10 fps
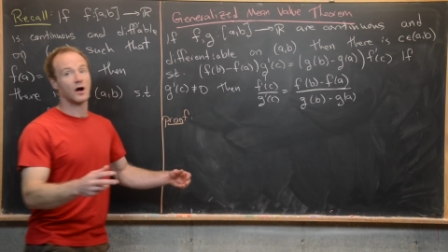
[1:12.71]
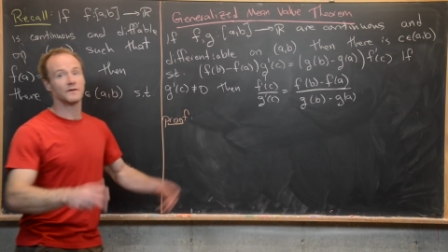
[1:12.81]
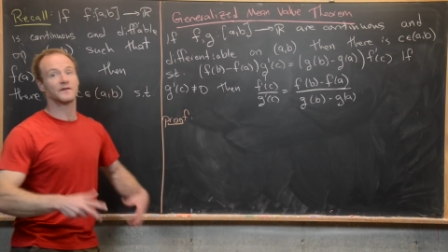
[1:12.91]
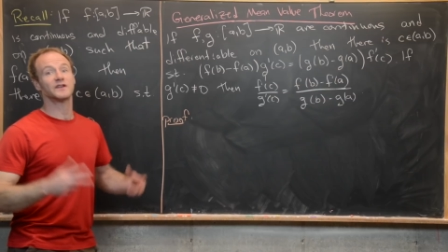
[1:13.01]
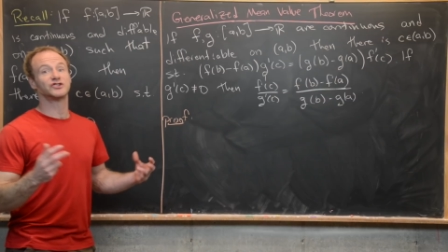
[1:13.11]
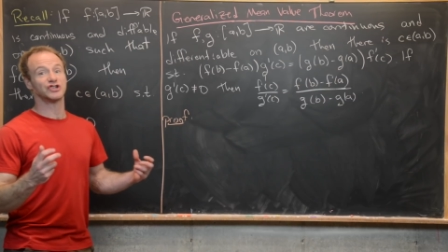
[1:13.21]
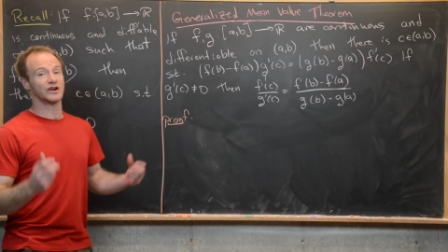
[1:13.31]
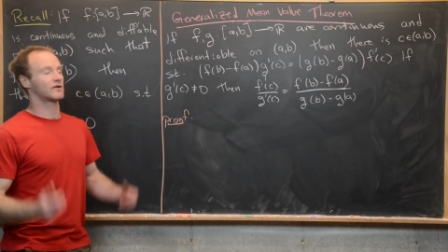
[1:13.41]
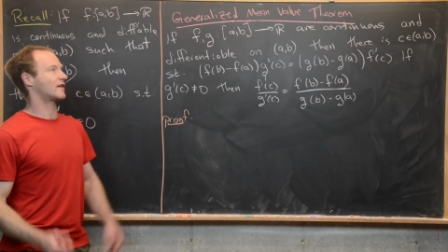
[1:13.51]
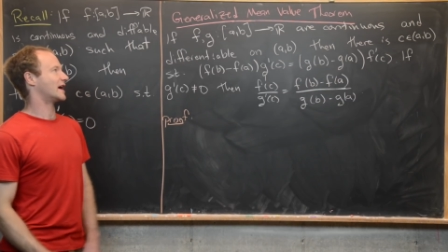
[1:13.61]
called the
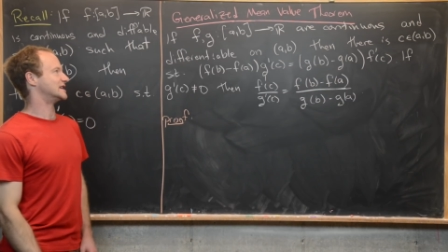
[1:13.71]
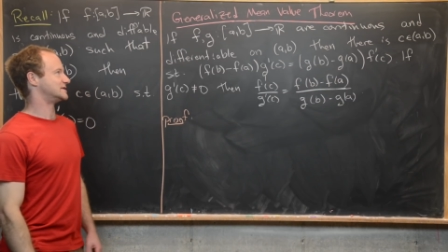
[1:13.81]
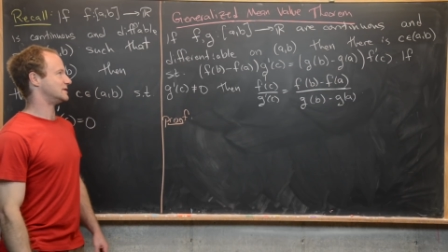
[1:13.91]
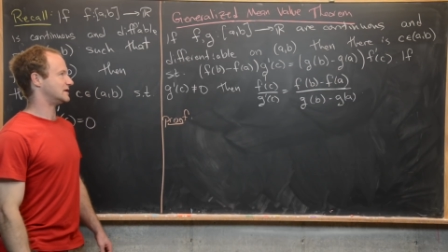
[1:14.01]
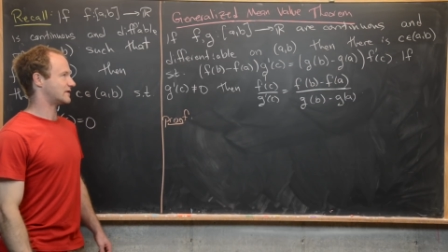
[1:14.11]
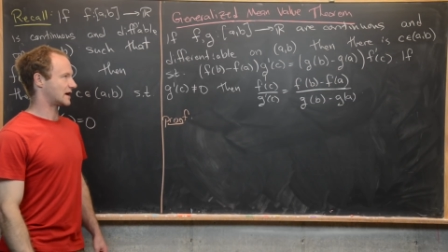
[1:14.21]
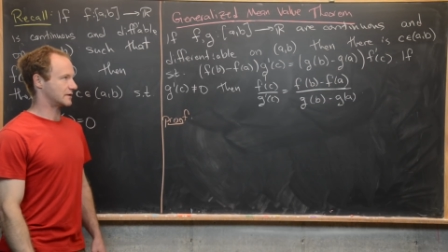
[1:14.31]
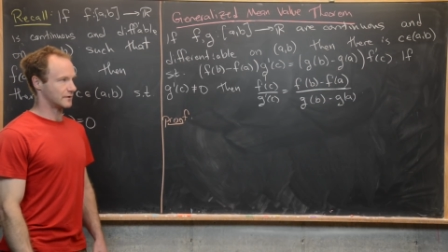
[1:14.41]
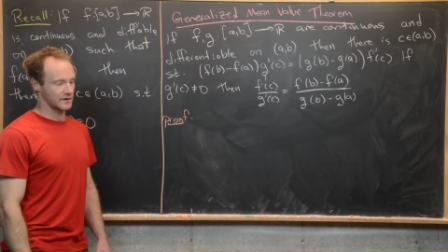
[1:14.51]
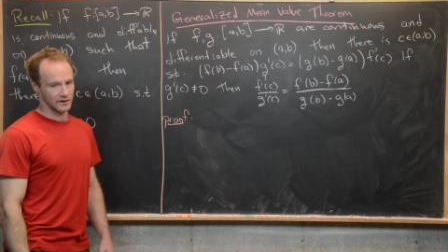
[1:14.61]
generalized mean
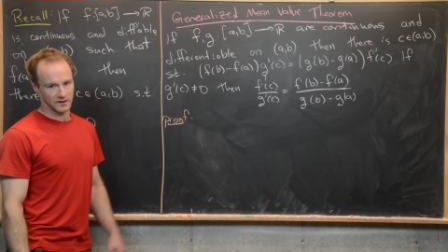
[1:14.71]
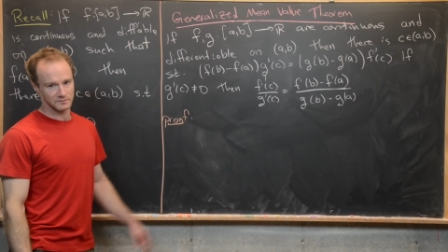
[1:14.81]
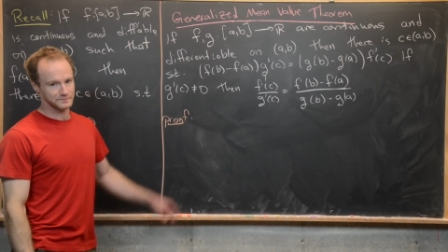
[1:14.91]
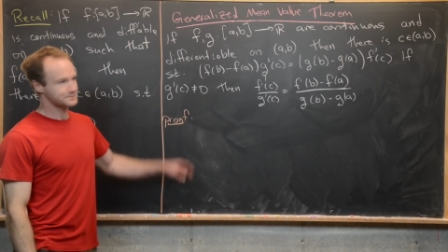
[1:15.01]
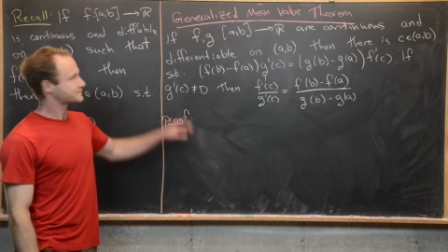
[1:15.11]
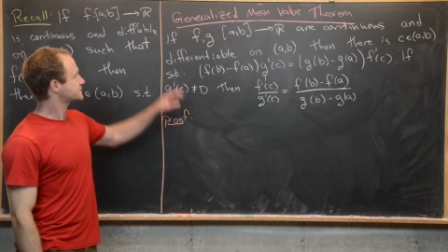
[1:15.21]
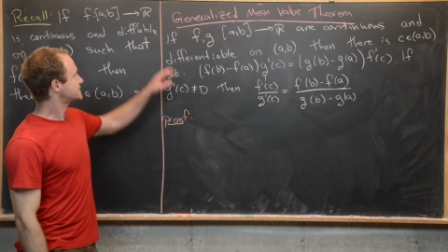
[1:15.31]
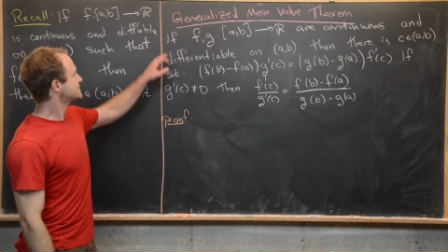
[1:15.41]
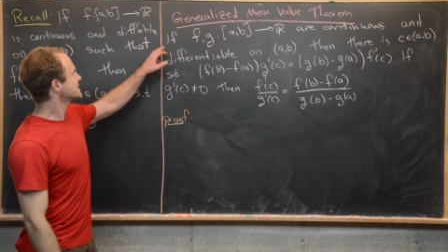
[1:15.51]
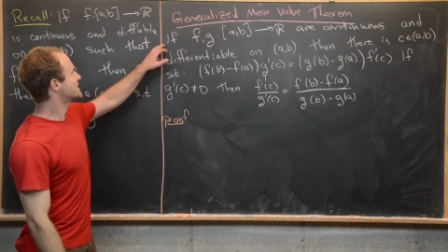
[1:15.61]
value theorem.
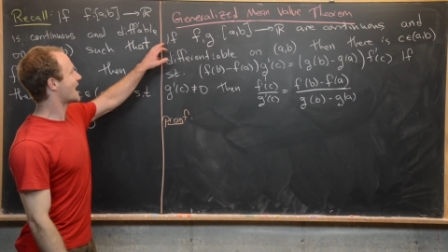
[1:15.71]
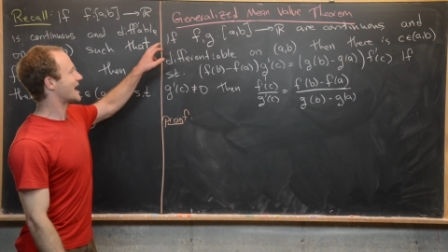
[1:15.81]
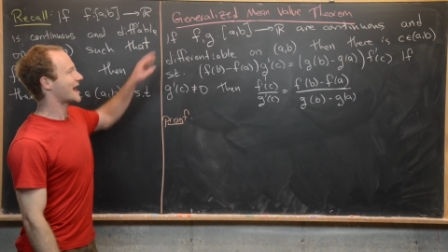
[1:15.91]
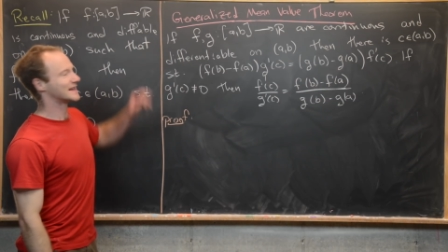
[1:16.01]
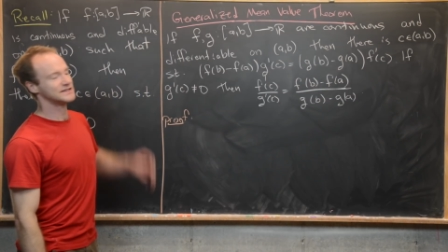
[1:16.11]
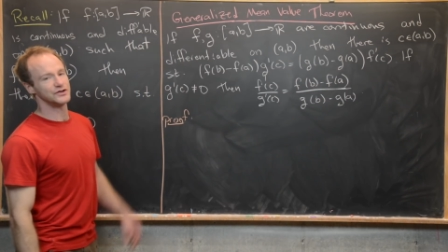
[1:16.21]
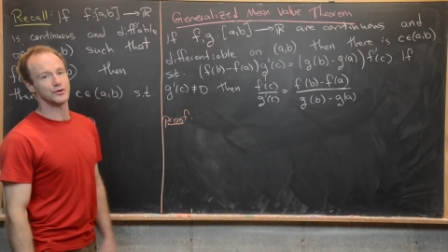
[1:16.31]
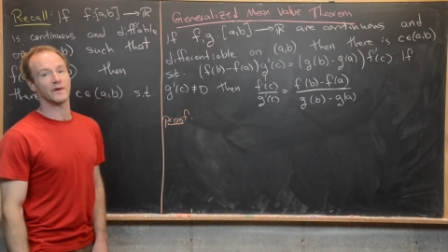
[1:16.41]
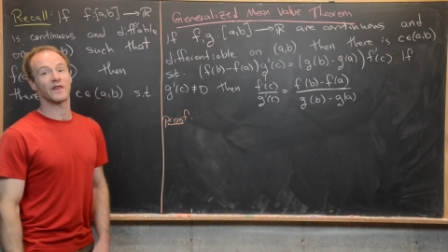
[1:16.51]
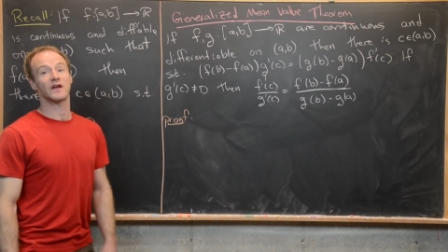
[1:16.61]
That has to
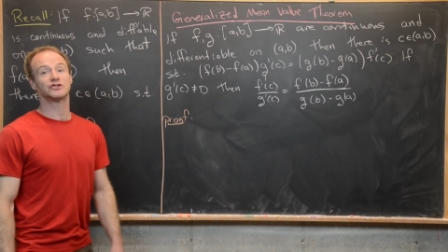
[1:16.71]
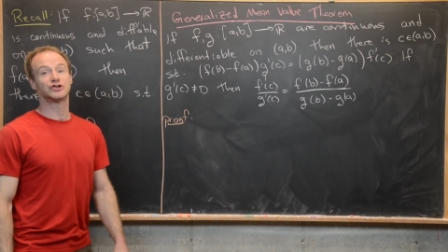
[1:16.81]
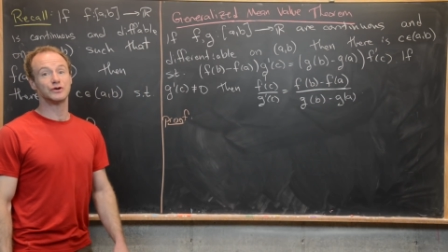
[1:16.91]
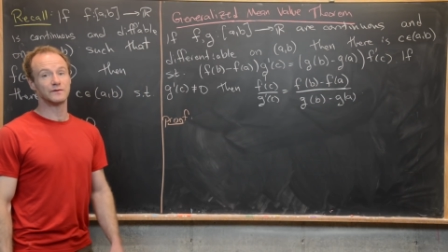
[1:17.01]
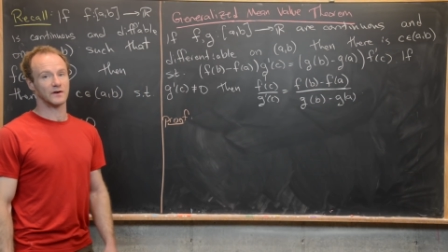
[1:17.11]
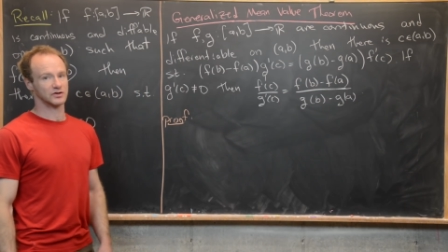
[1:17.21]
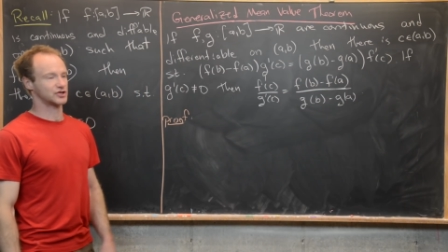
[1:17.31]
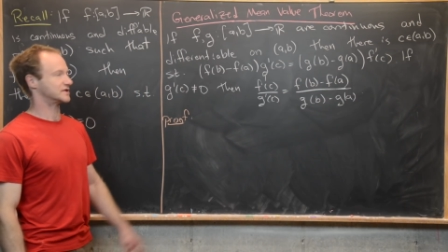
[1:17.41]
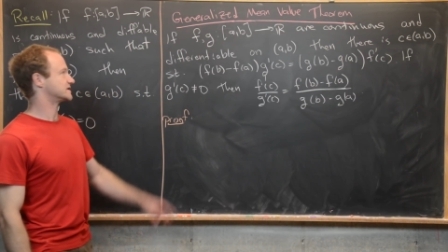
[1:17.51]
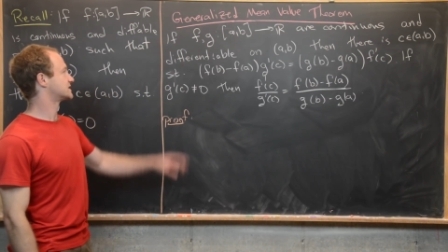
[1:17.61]
do with two
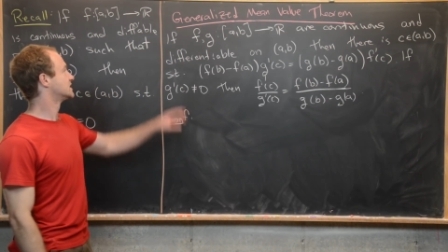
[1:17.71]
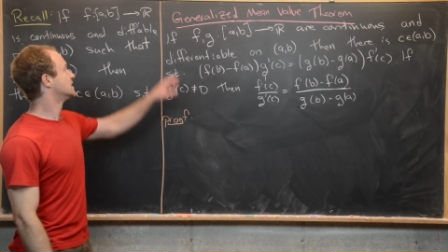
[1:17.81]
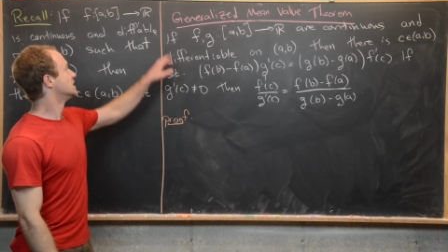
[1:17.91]
functions.